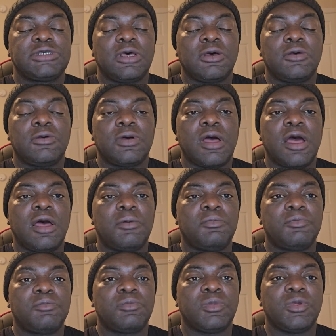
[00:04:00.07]

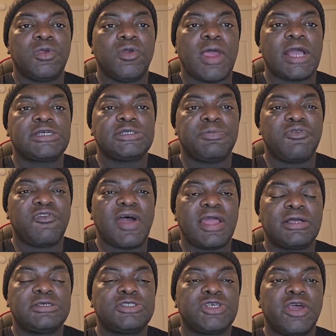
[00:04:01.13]
so you're actually
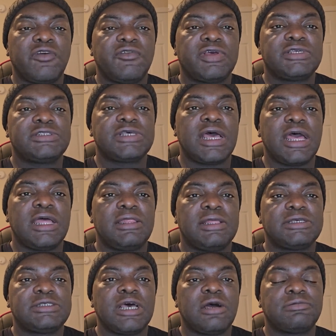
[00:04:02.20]
providing a service, and
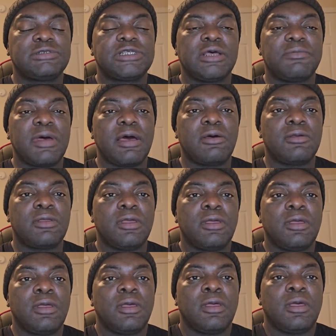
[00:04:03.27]
this helps them out.
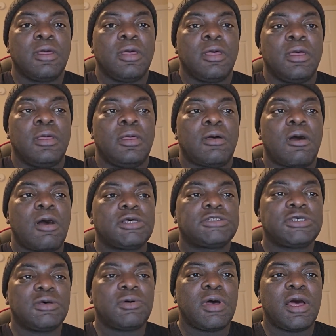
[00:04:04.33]

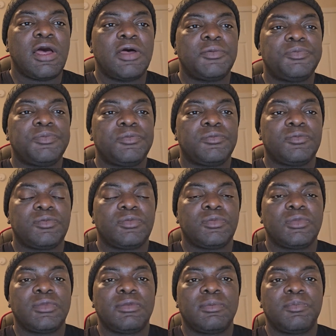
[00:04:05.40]
Also,
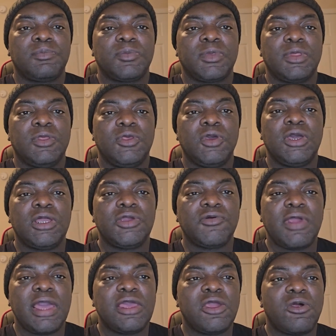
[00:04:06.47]
you can
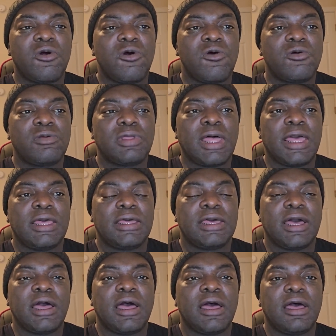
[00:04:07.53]
create your own, like
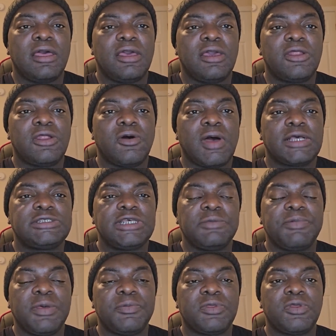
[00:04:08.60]
I've
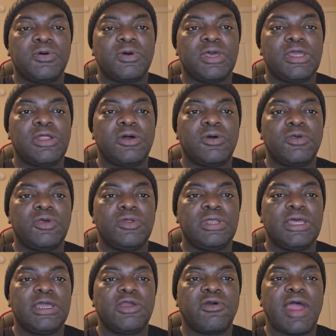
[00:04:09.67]
seen people do
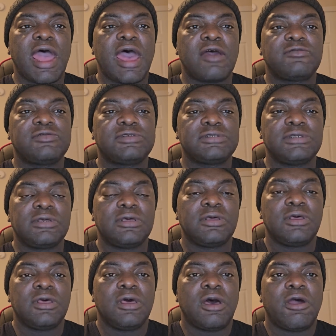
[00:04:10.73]
unique crafts
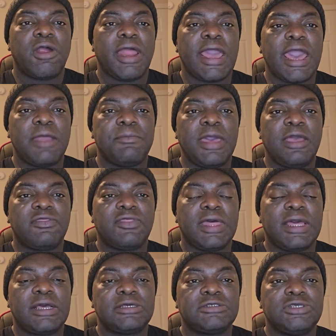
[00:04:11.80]
or handmade
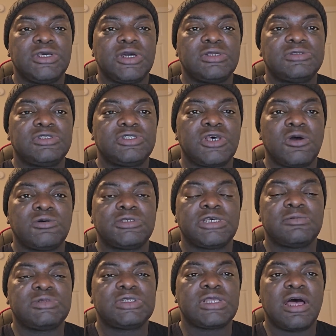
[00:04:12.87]
things. You can sew
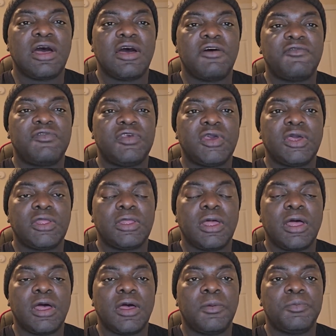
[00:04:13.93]
some stuff, you
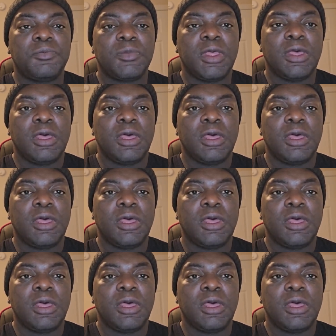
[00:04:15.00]
can